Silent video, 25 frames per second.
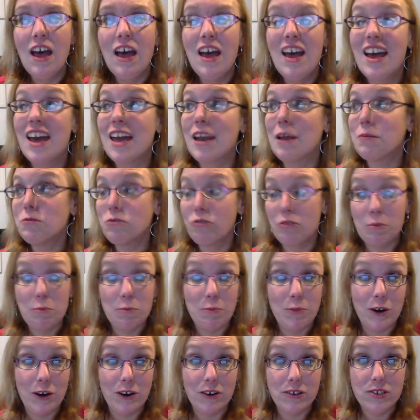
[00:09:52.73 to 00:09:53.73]
and I'm doing
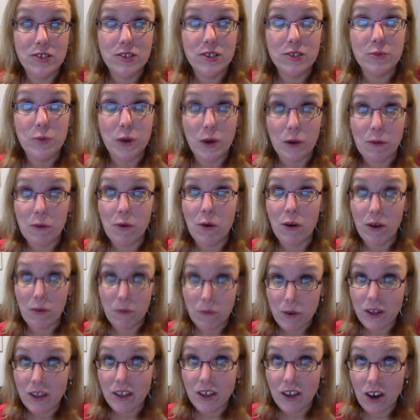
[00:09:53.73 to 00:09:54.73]
bursts where I'm going
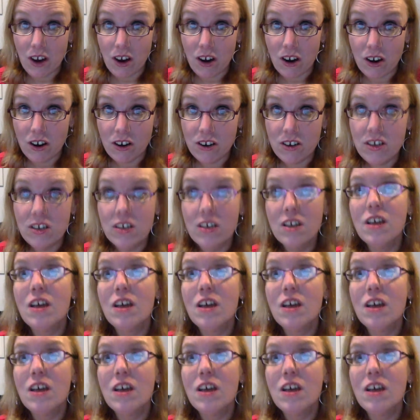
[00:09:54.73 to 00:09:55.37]
really hard,